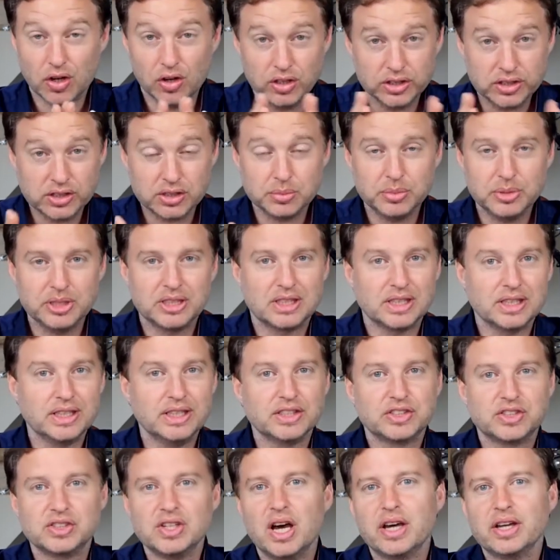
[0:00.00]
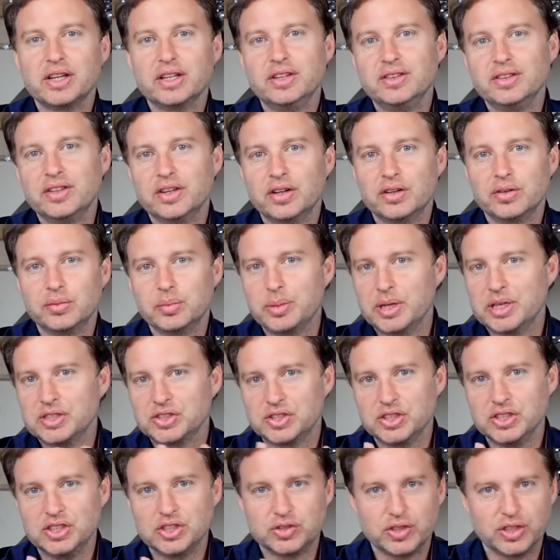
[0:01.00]
ultimately it's not in their
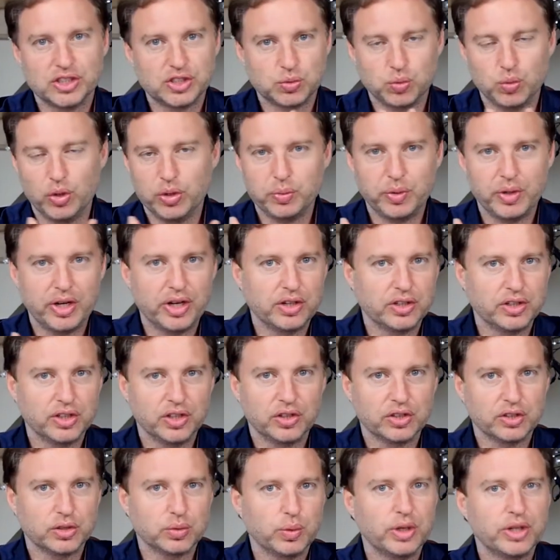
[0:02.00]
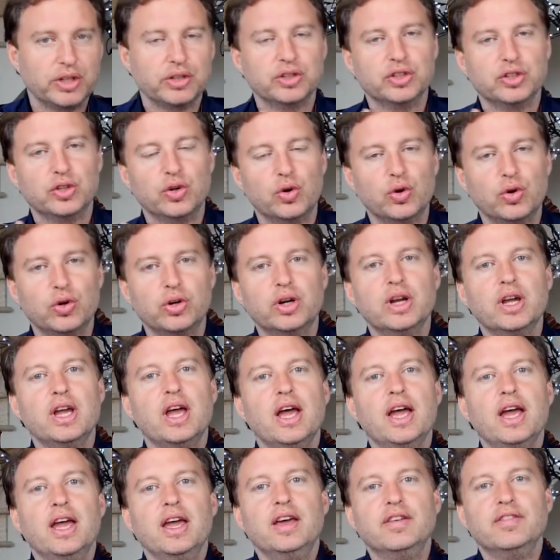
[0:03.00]
best interest one way or the other whether your
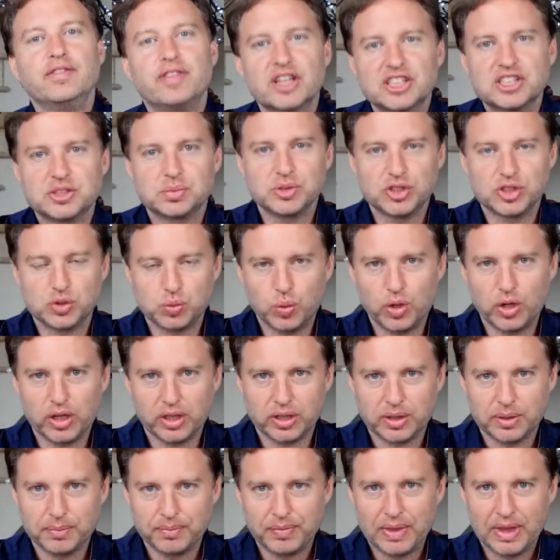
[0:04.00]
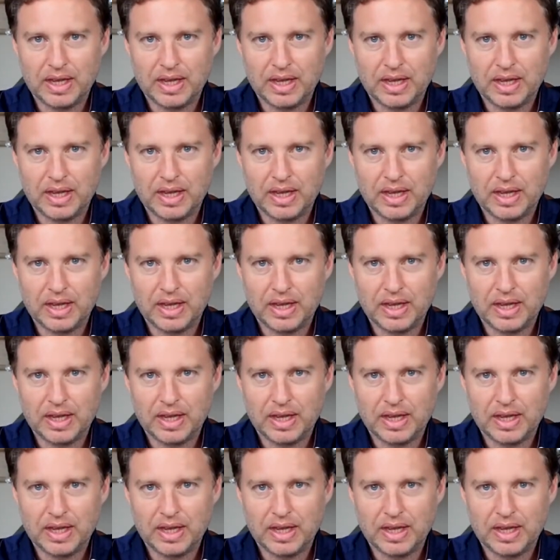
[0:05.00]
investments work.